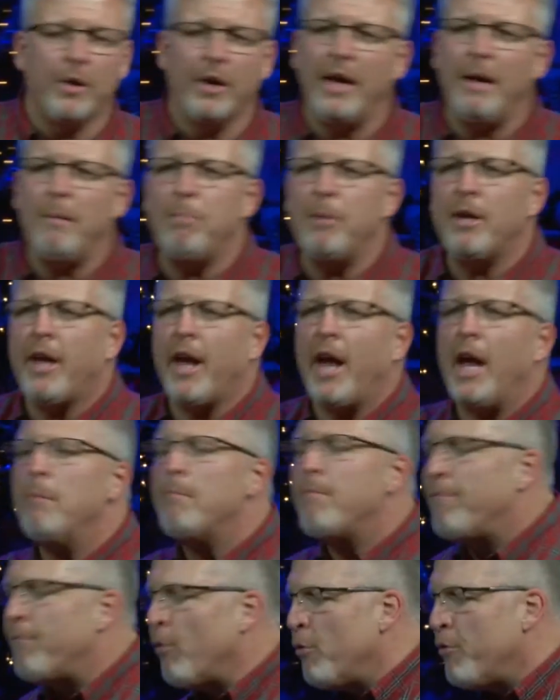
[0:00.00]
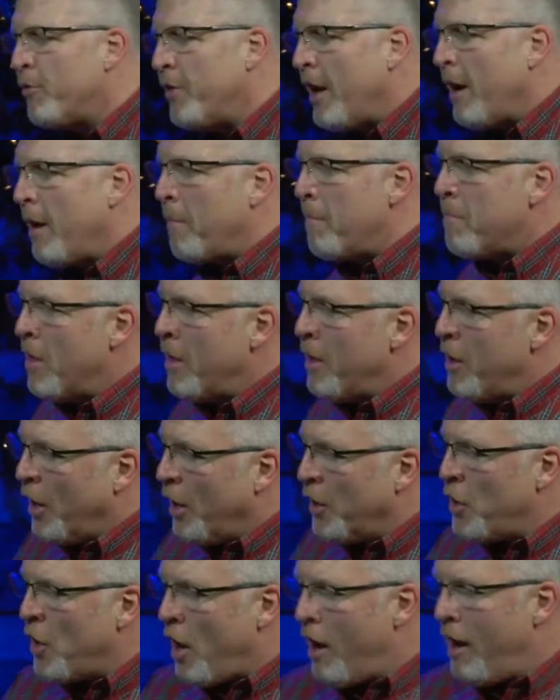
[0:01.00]
He became for them
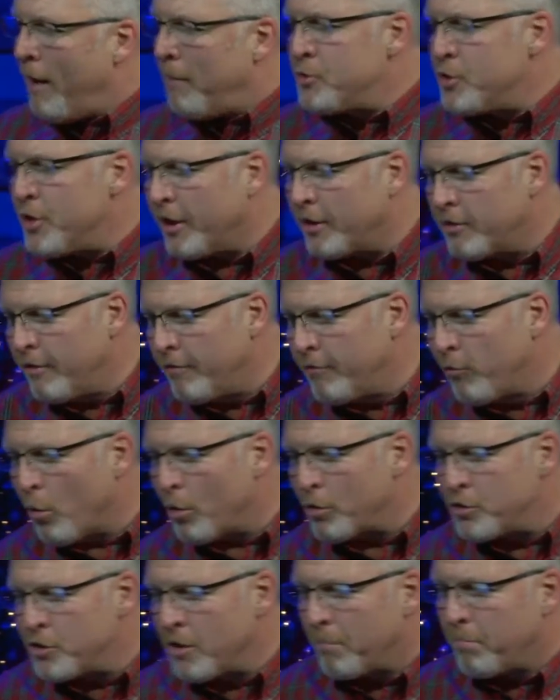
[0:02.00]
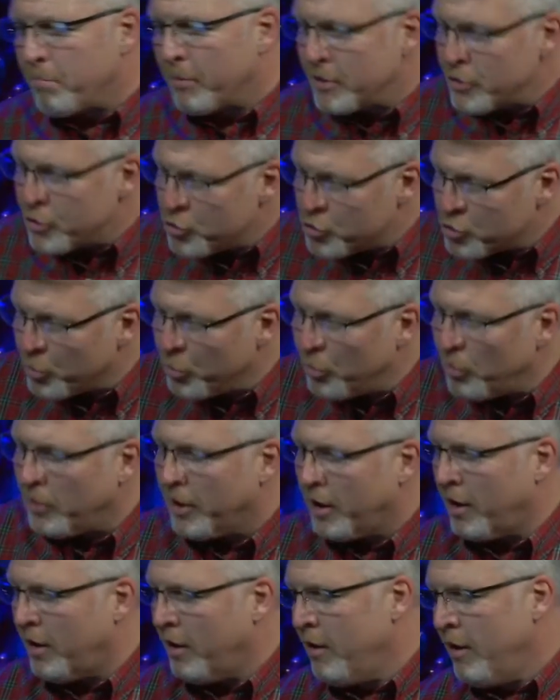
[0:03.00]
an object of worship, and
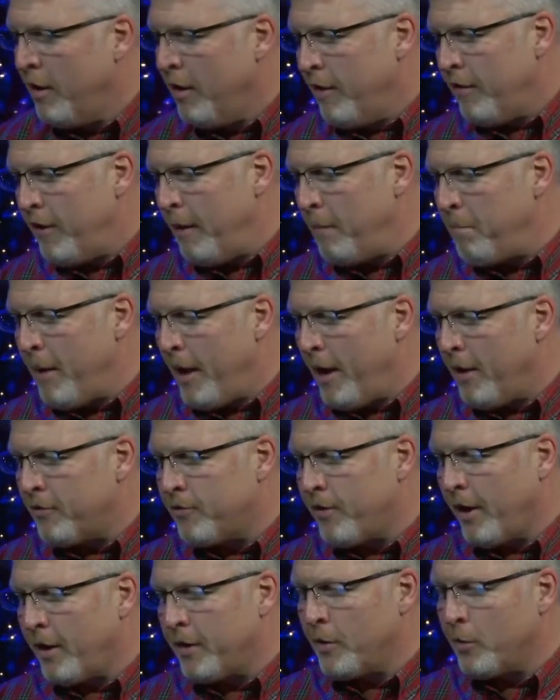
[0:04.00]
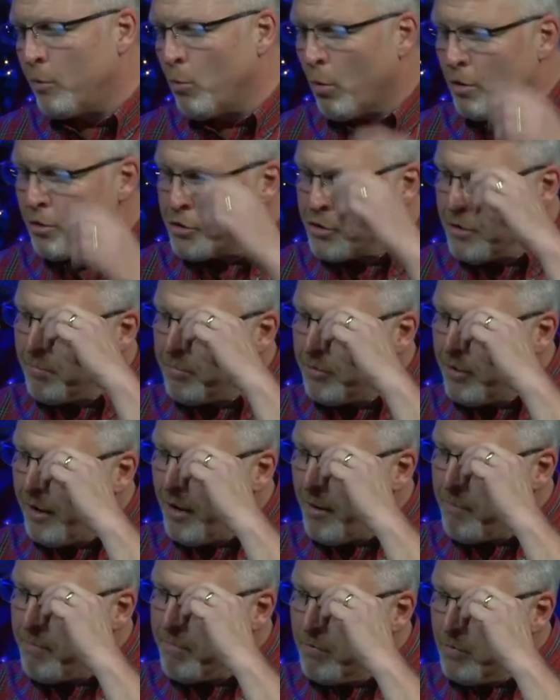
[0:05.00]
truly they bowed down and worshiped
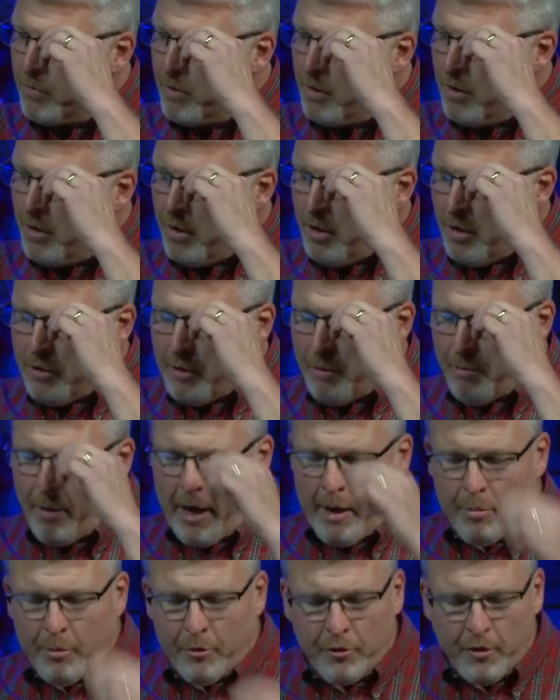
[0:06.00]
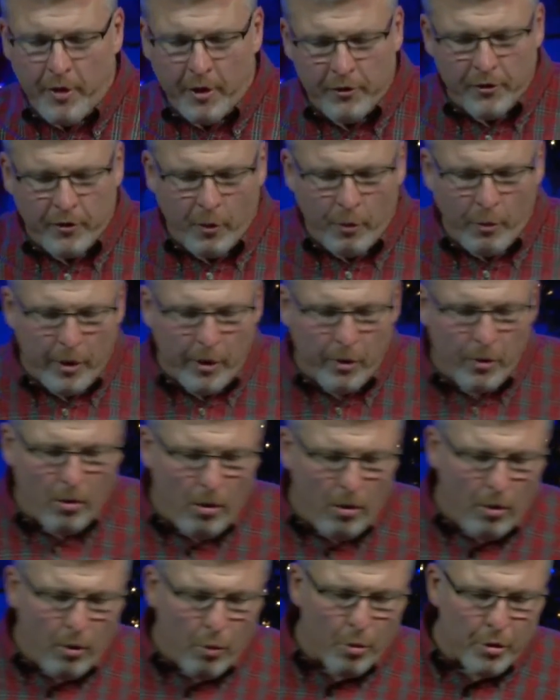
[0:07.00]
him. The Bible says that we are
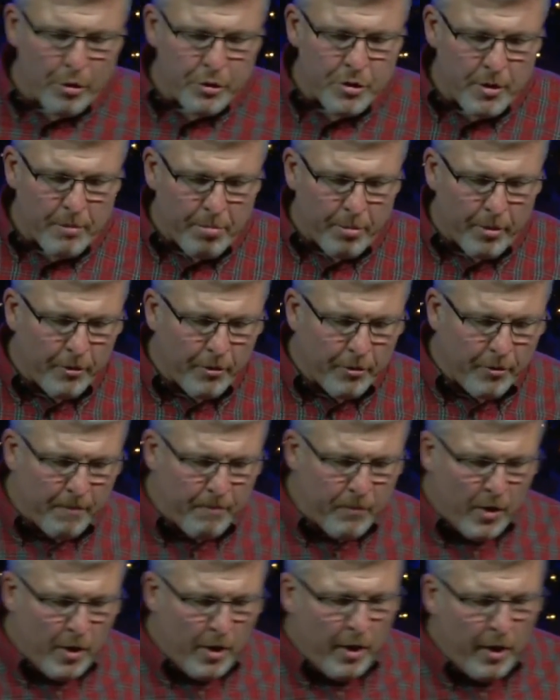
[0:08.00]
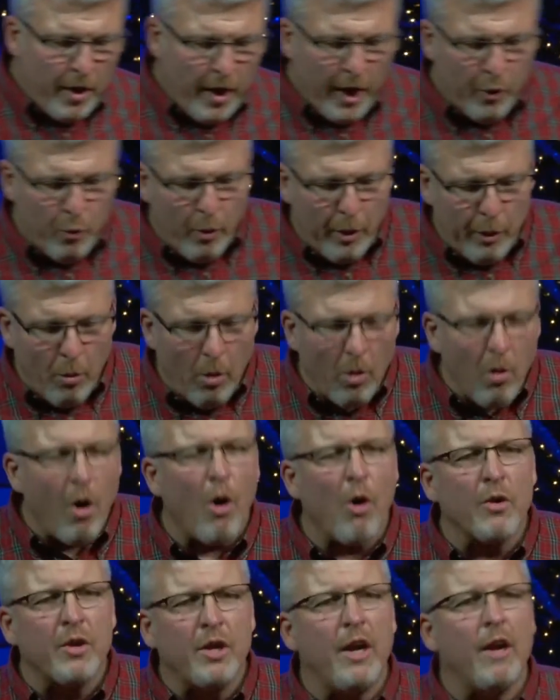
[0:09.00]
all worshipers, and we will
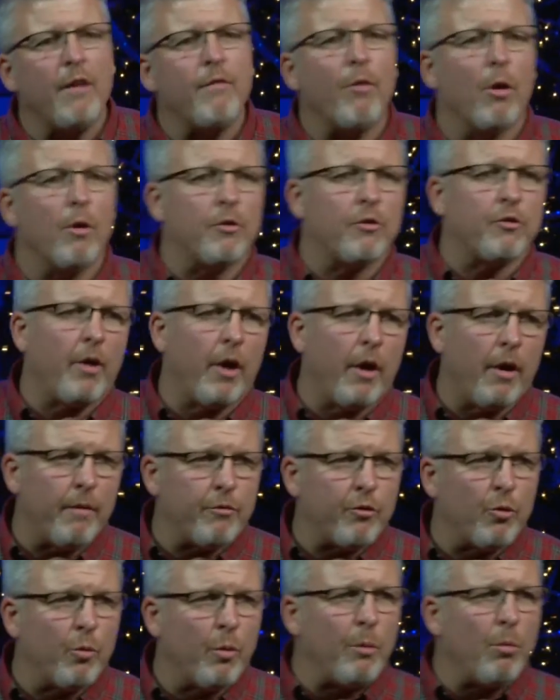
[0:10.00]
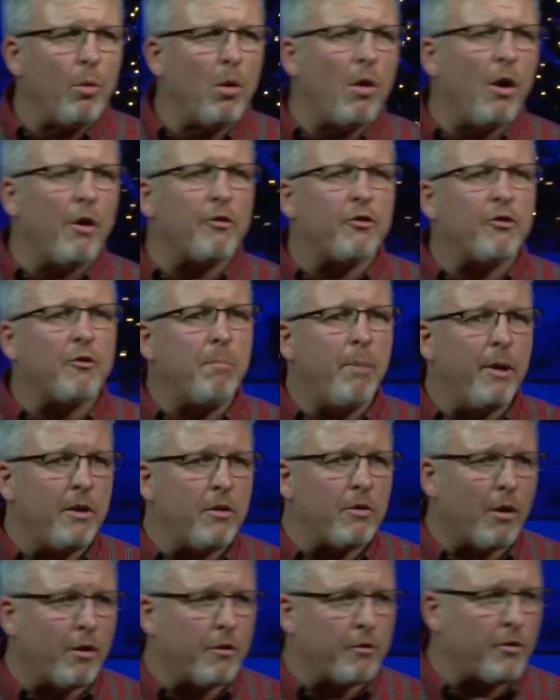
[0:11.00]
all give ourselves, we will all
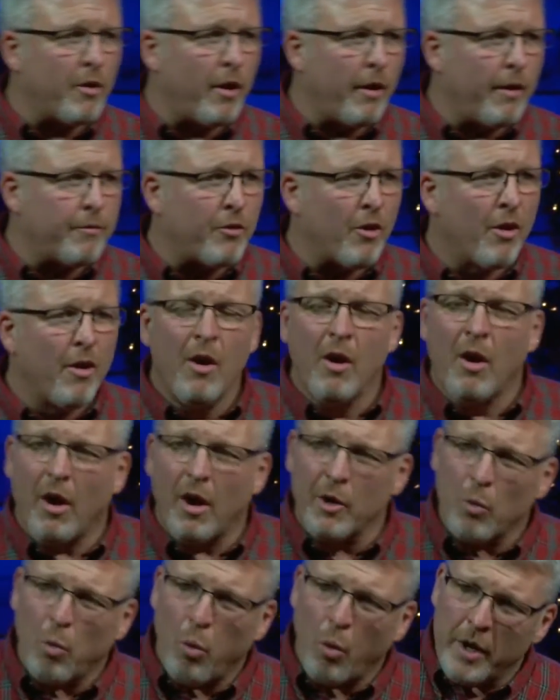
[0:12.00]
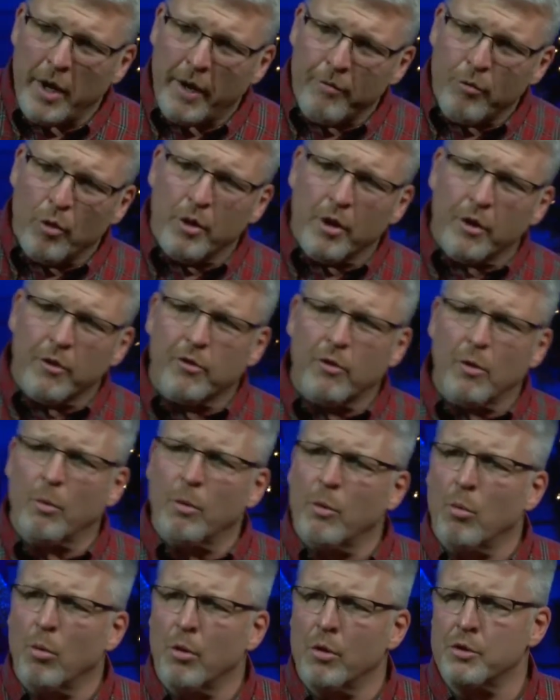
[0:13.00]
spend ourselves on whatever it is that we
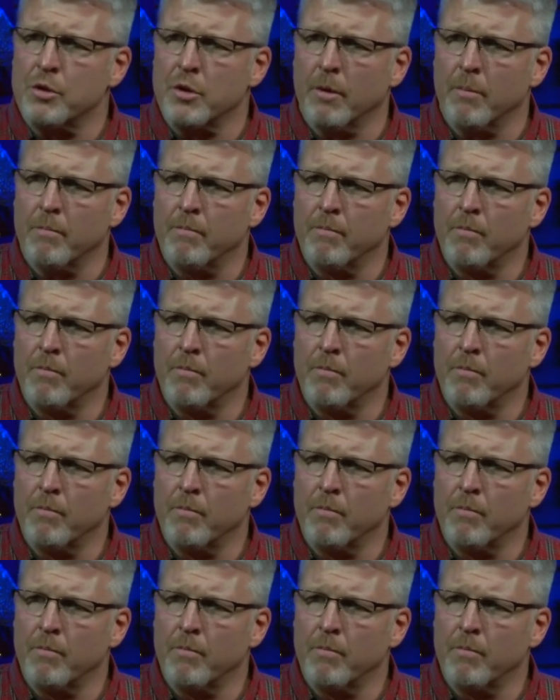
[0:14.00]
worship.